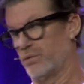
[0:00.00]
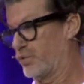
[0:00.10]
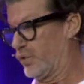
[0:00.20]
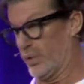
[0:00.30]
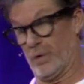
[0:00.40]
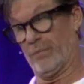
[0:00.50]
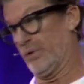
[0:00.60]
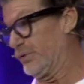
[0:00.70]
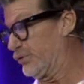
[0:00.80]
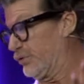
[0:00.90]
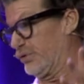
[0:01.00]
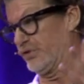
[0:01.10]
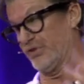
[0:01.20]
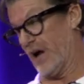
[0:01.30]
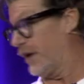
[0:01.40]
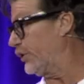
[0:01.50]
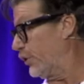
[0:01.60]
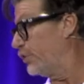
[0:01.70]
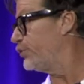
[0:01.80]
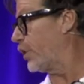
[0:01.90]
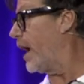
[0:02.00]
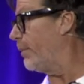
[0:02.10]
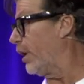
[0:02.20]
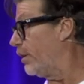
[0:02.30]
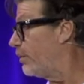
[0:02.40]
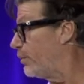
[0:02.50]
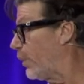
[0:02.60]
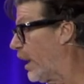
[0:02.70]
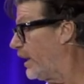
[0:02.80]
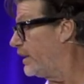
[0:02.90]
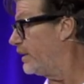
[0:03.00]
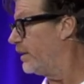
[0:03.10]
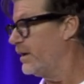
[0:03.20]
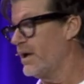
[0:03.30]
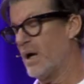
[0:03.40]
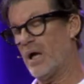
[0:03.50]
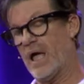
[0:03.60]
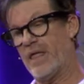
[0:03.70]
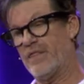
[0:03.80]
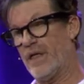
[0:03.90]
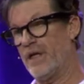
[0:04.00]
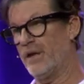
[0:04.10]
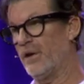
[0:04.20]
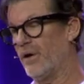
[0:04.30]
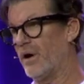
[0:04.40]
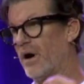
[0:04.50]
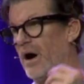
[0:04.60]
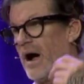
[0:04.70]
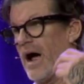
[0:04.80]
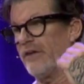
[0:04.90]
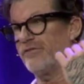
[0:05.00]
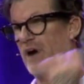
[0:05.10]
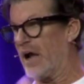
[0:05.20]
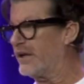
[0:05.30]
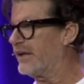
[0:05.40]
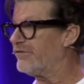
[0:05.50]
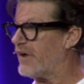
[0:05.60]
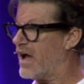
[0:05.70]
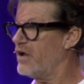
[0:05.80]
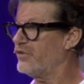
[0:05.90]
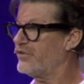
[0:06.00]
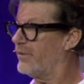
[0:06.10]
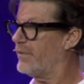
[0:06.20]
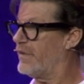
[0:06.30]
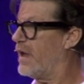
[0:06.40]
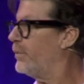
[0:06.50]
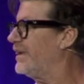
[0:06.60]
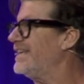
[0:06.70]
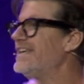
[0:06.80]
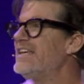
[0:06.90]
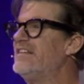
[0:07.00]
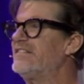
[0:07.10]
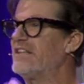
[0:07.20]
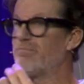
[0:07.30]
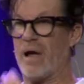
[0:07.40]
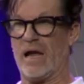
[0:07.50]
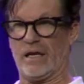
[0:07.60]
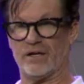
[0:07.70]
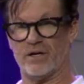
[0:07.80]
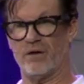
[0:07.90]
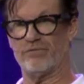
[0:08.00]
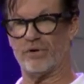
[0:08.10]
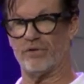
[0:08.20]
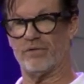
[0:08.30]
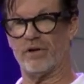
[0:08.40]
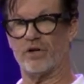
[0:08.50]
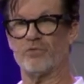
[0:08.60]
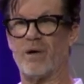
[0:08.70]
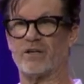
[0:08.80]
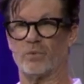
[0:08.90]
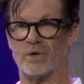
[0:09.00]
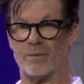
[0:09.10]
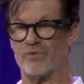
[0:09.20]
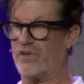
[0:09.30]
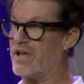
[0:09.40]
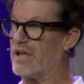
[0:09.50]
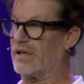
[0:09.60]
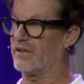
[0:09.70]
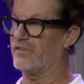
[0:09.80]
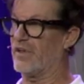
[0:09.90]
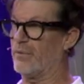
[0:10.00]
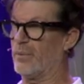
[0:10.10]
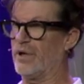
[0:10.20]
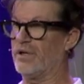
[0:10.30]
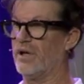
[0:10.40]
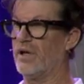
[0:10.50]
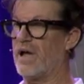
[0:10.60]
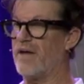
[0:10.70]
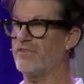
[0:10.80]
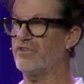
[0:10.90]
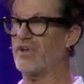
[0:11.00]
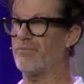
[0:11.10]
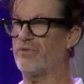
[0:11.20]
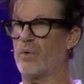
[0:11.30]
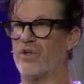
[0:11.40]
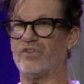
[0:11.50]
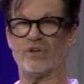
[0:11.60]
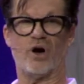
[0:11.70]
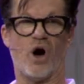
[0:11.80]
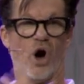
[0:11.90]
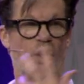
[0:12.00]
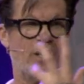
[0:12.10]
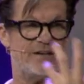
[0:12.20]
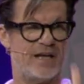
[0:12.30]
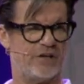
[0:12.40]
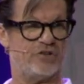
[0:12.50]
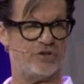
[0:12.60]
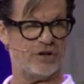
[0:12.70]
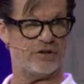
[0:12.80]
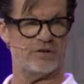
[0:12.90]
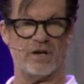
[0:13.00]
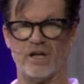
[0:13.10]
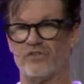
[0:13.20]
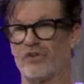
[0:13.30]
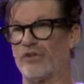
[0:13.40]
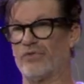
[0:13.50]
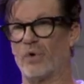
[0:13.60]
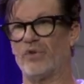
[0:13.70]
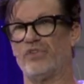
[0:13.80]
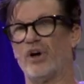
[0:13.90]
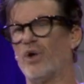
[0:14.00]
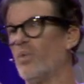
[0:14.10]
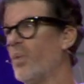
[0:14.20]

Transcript: criminal childhood trauma, right? And then I finally found something that would ease the pain and comfort. It goes back to what I'm saying is that we have to stop focusing on addiction and start focusing on